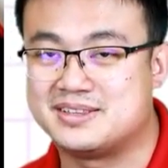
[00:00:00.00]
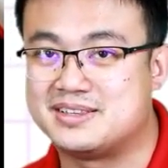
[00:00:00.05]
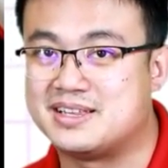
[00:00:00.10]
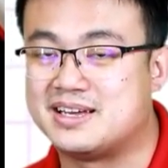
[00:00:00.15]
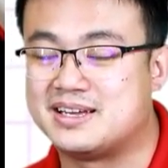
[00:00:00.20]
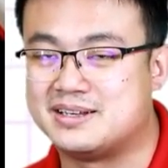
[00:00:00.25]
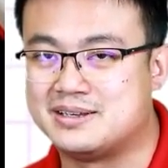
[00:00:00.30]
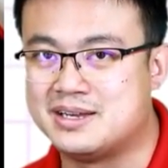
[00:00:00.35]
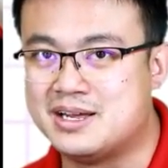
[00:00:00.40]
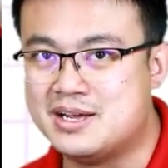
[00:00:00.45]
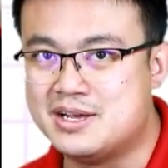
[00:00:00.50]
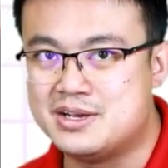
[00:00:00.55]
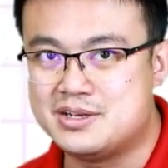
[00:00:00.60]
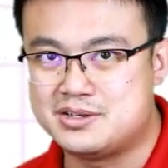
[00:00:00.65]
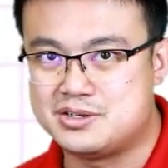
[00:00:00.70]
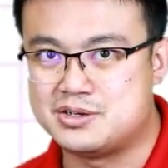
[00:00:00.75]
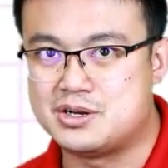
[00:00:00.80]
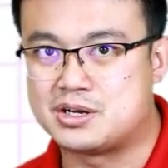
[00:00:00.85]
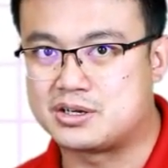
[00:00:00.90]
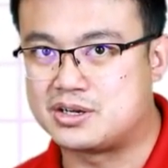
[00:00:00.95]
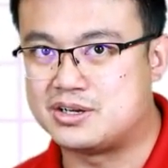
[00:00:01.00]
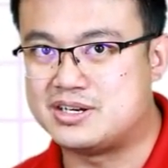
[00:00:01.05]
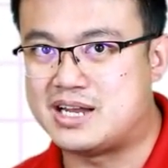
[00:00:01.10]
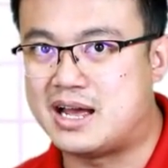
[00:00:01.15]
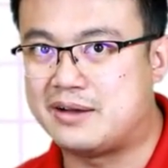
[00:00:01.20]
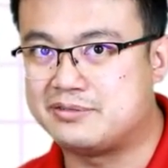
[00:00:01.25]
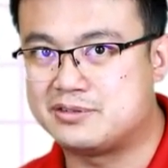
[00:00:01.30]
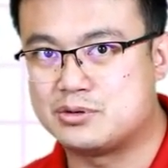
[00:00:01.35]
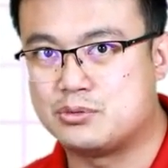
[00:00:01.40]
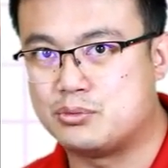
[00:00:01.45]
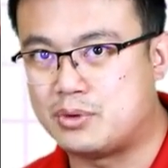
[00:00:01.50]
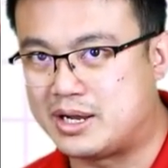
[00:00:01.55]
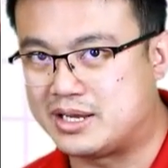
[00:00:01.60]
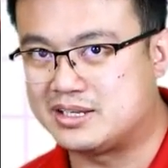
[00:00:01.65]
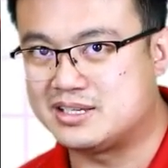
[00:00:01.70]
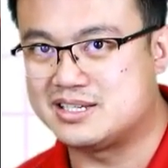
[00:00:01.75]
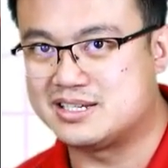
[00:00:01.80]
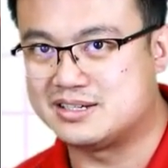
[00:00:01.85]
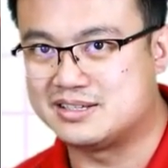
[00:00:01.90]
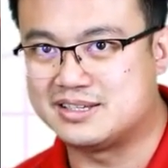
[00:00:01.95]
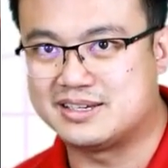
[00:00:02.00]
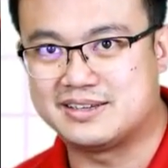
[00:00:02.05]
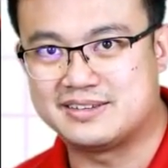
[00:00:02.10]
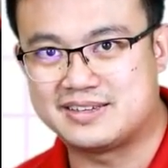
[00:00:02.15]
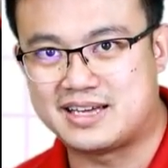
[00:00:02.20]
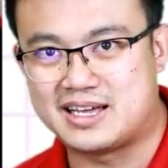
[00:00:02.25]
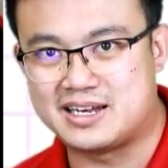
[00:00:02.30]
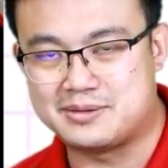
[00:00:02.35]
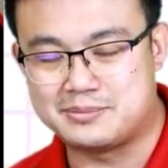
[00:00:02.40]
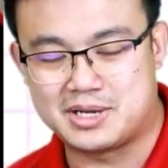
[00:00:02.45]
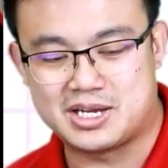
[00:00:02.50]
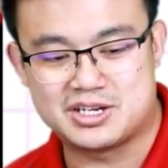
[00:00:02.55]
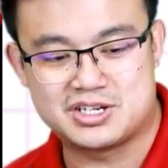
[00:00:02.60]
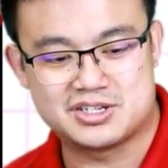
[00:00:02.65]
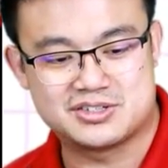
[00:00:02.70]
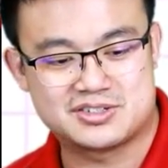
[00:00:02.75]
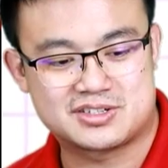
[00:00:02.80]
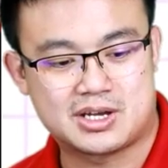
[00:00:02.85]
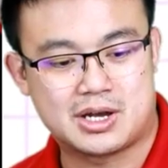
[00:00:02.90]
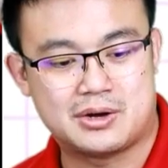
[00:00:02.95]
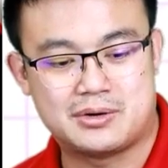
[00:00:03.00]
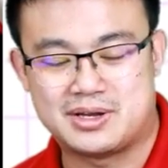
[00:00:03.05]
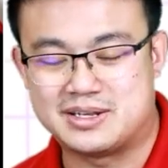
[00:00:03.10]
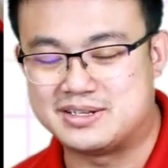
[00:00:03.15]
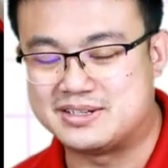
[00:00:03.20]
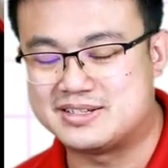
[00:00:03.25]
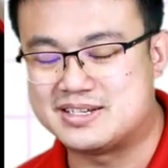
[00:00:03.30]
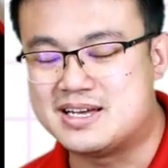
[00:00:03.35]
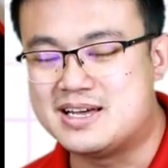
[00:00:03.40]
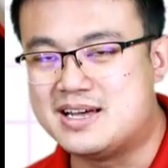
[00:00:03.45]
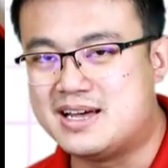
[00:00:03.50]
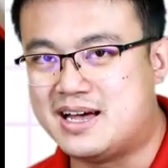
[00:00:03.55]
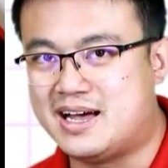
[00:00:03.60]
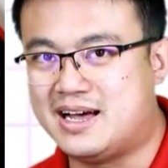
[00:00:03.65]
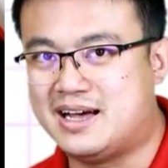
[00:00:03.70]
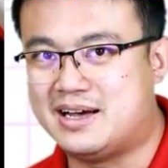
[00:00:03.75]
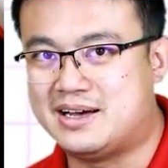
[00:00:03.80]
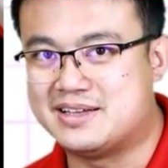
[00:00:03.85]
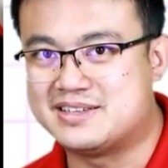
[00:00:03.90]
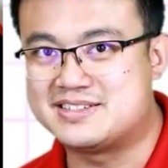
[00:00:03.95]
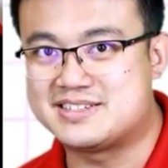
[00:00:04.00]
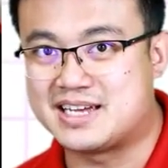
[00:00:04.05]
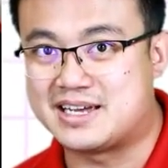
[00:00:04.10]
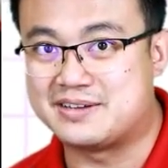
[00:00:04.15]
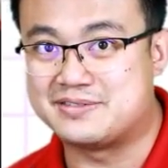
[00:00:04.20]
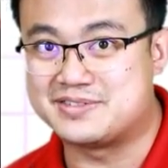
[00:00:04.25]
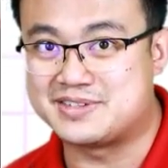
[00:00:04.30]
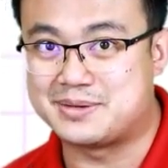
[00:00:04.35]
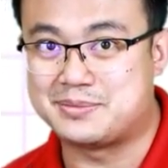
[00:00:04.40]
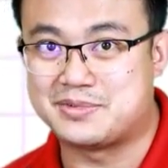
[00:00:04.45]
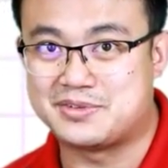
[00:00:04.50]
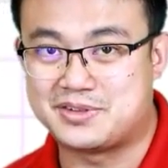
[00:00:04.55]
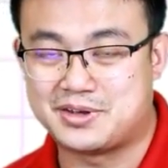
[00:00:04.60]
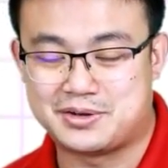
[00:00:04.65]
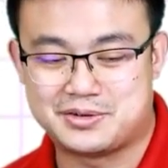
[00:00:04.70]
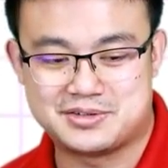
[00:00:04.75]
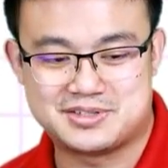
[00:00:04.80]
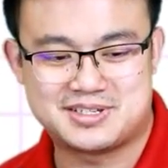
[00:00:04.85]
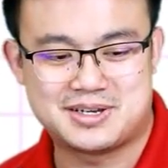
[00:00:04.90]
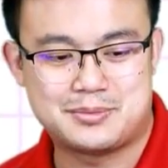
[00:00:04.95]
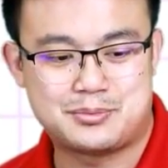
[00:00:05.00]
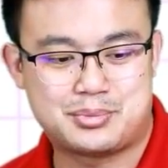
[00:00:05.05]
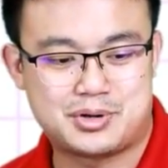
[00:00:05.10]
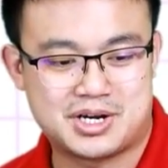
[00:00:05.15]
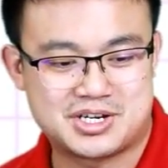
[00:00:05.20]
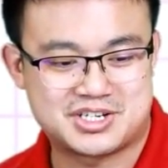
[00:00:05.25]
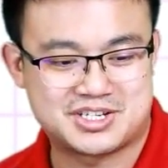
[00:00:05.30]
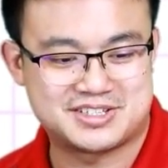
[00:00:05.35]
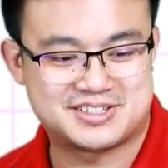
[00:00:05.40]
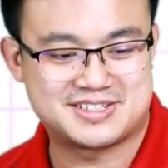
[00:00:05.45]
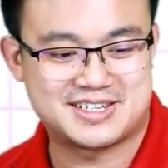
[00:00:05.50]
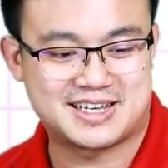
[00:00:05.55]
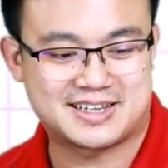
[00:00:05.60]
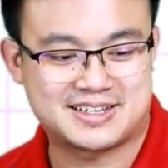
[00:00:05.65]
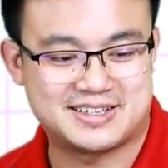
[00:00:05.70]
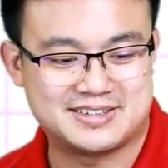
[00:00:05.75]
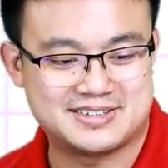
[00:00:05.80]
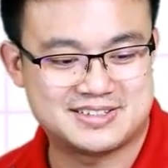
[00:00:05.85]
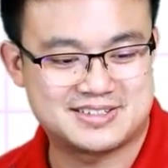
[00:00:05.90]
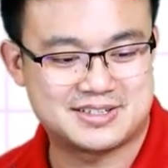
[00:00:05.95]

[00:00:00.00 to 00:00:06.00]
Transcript: then you're not going to have to wait till these animations go and save some of those precious seconds.